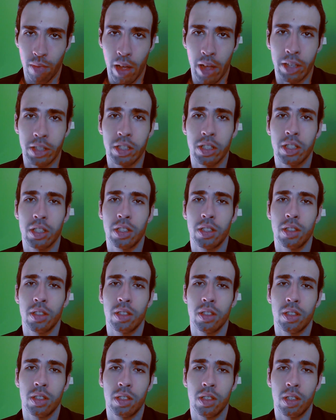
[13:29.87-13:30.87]
as
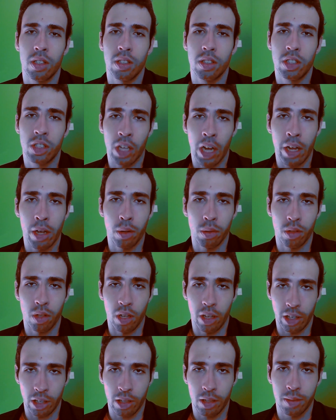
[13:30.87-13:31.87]
Child
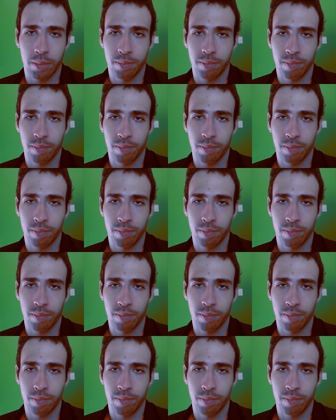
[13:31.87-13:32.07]
Link,